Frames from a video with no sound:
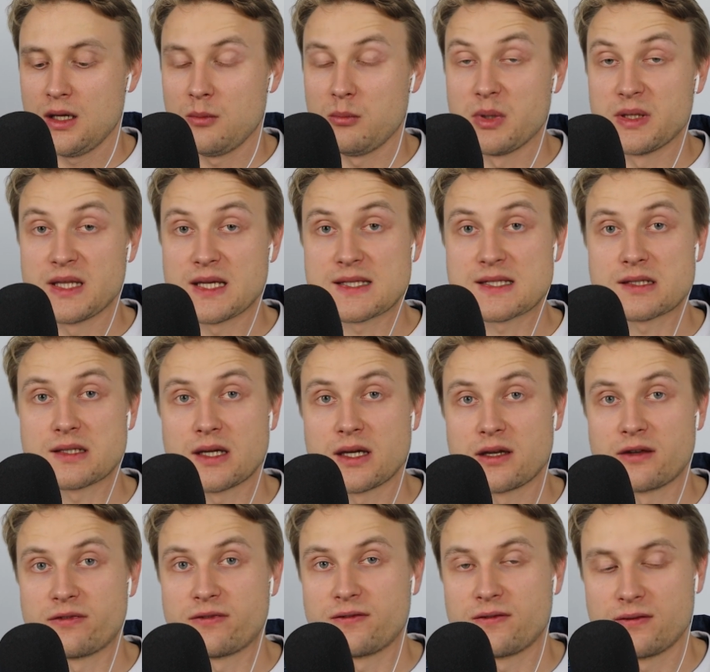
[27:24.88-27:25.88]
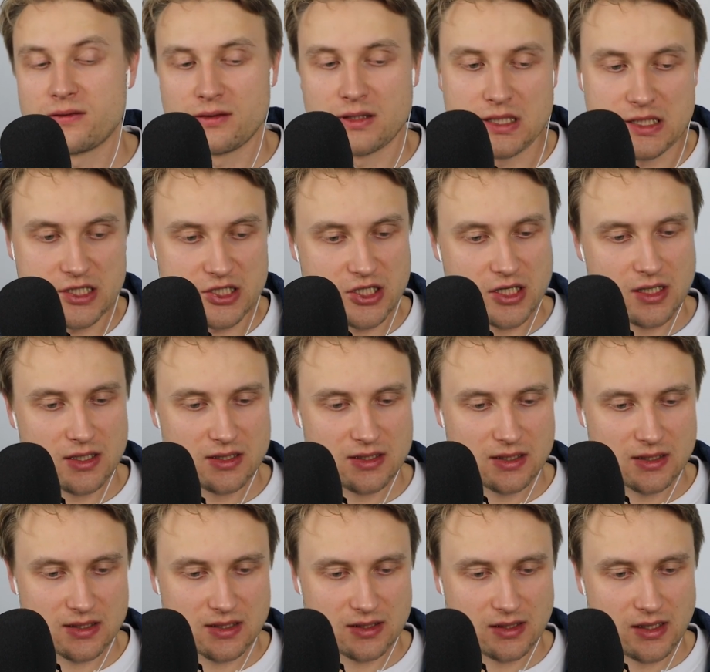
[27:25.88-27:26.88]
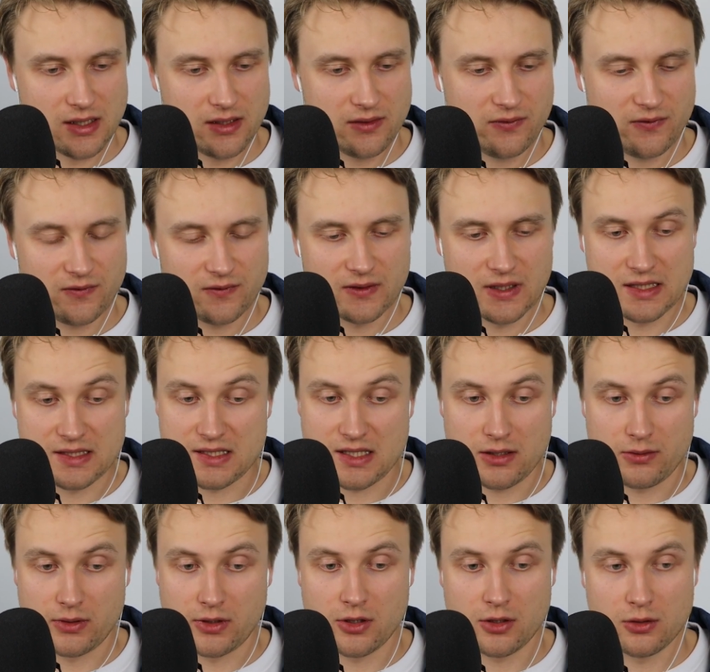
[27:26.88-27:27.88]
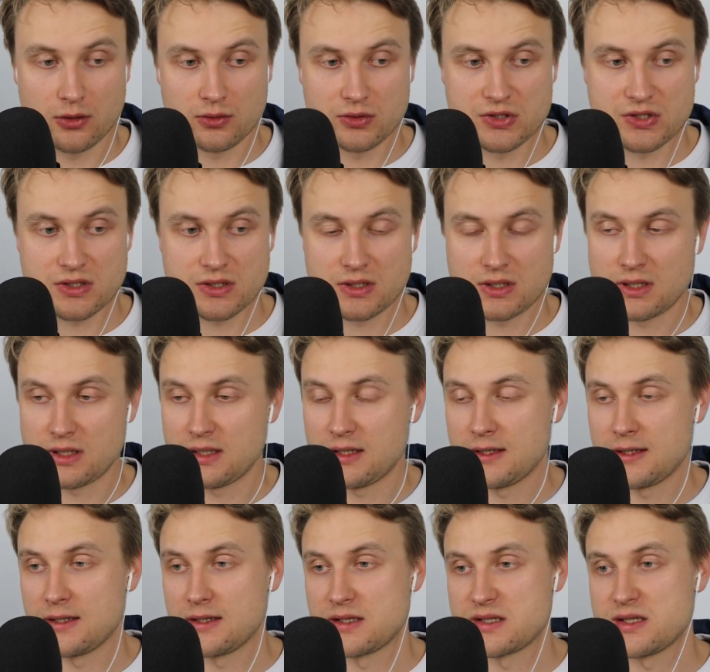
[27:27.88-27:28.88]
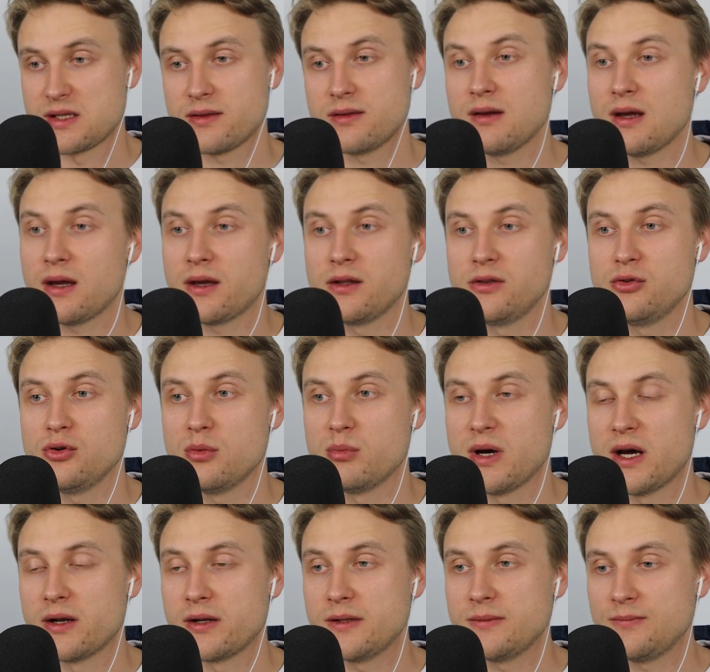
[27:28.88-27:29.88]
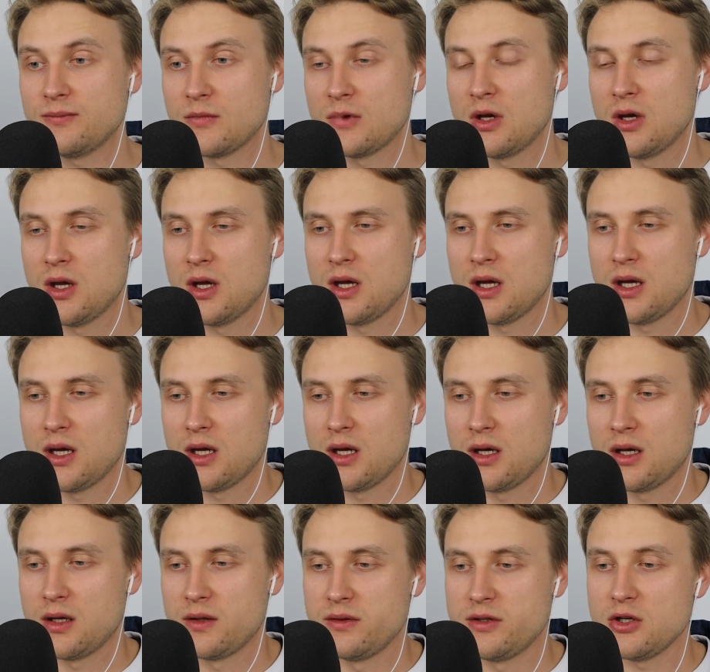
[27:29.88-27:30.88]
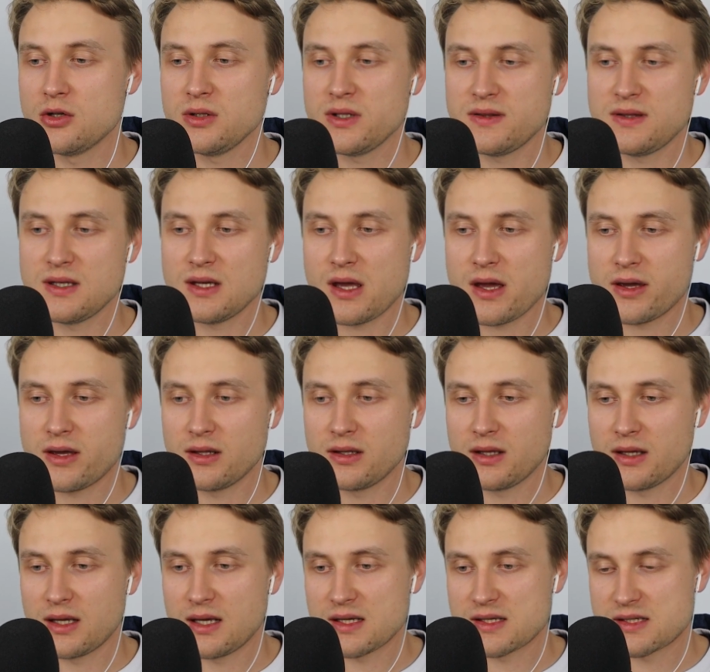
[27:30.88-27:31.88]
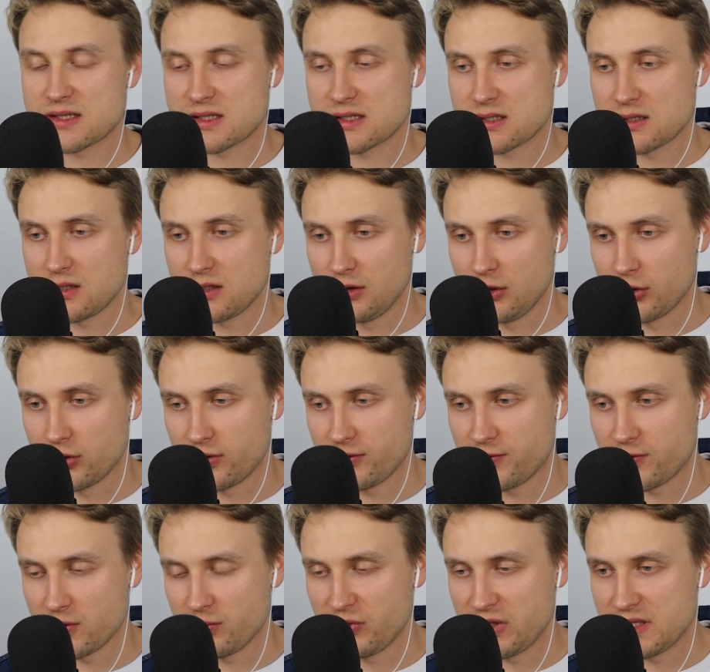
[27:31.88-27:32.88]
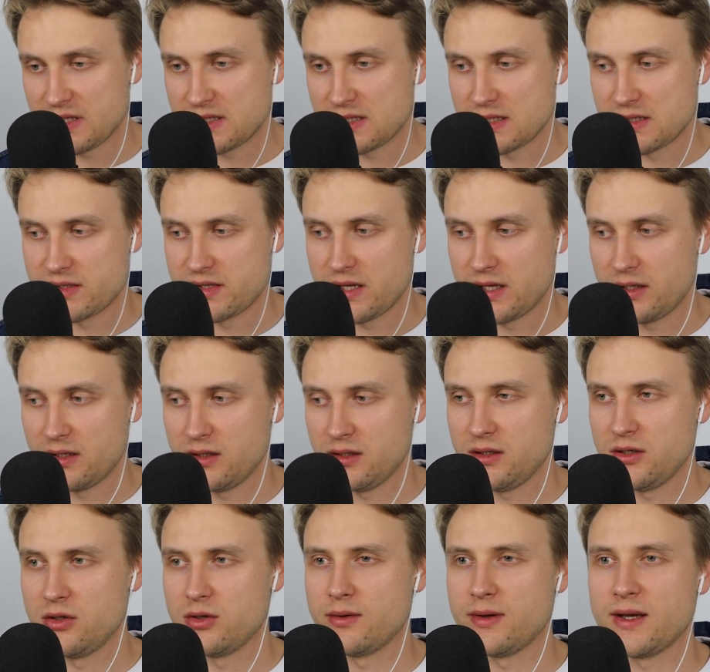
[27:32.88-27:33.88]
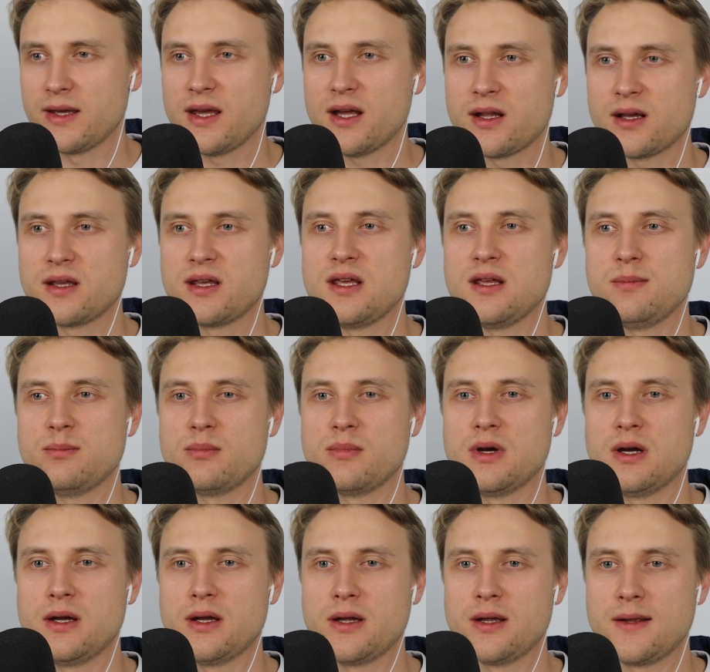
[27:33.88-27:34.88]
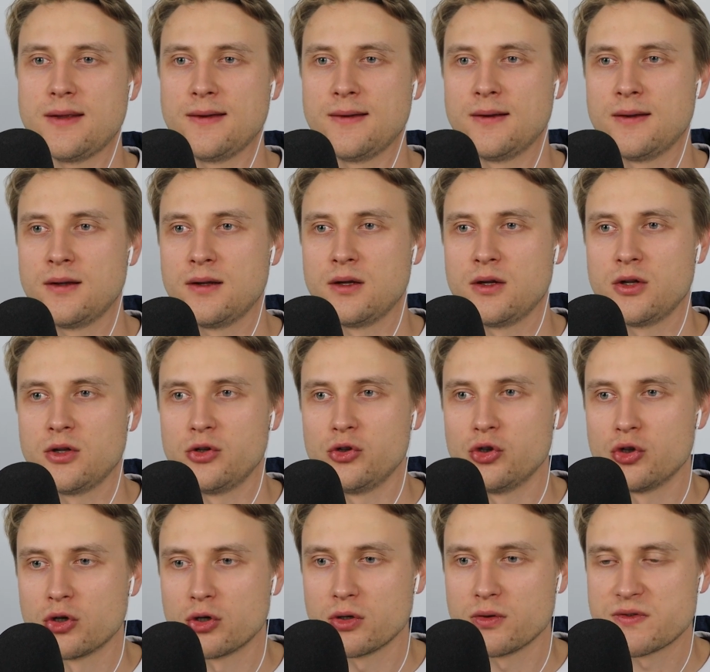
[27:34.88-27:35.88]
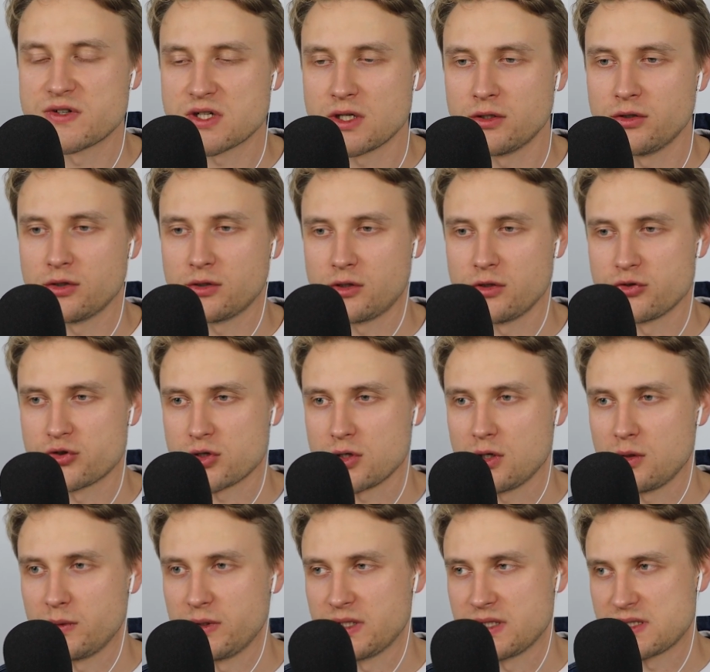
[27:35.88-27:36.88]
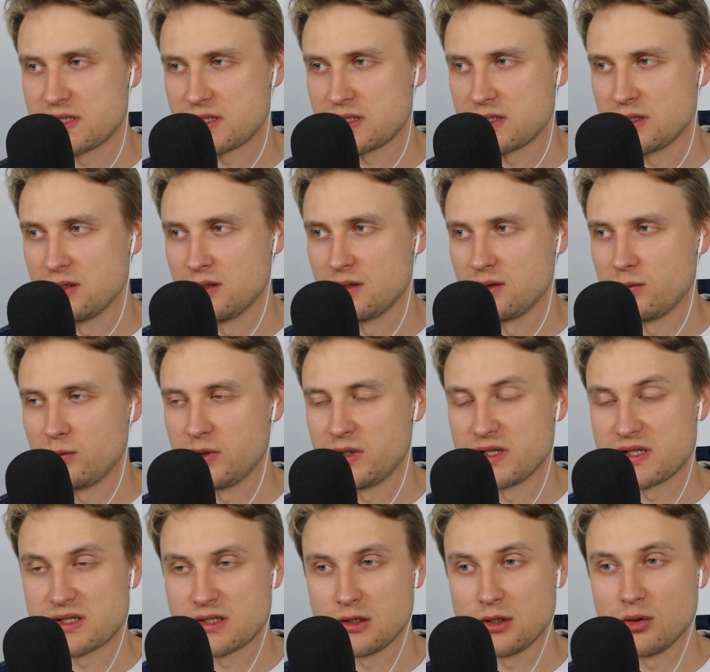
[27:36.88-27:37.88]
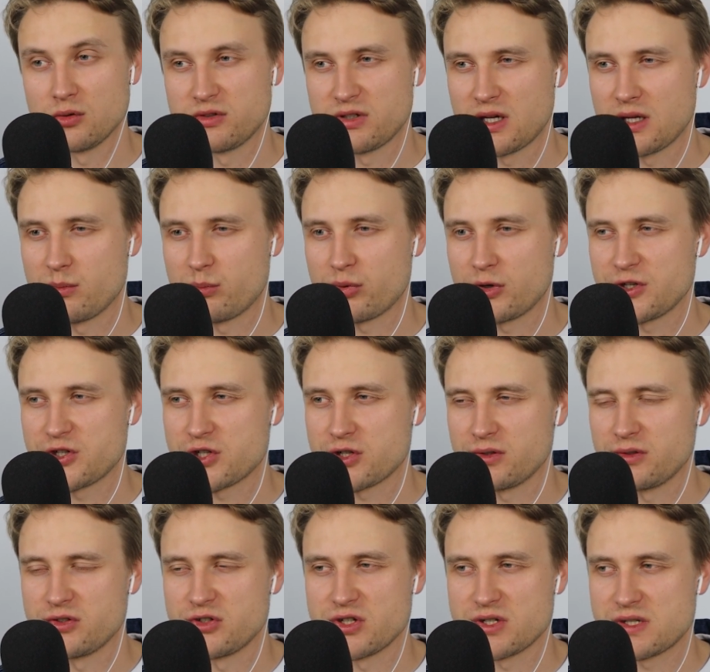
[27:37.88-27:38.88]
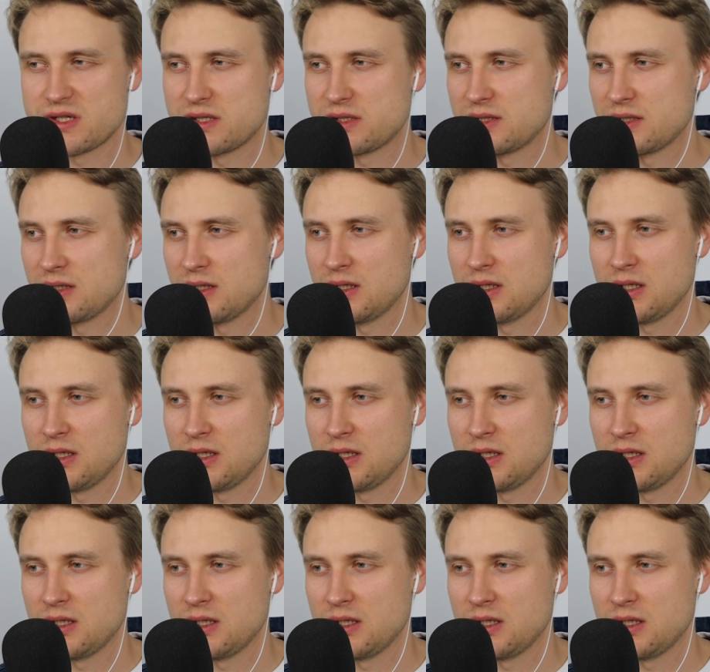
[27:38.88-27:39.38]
but that's life. That's chess. That's life. That's how it goes. There's nothing I can do about it. The only thing I can, I guess, learn from this is that I gotta keep my nerves under control when it's low time pressure, and just